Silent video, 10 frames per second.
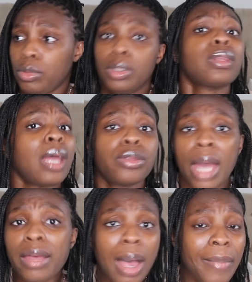
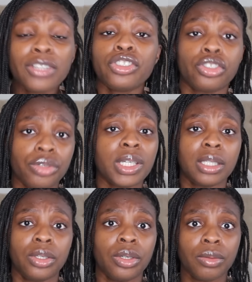that a man should
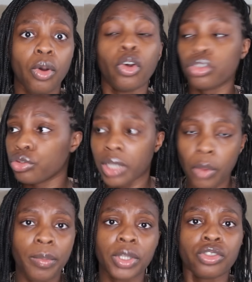treat you, or treat a
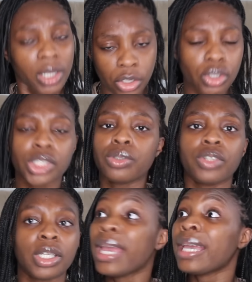woman, treat your children.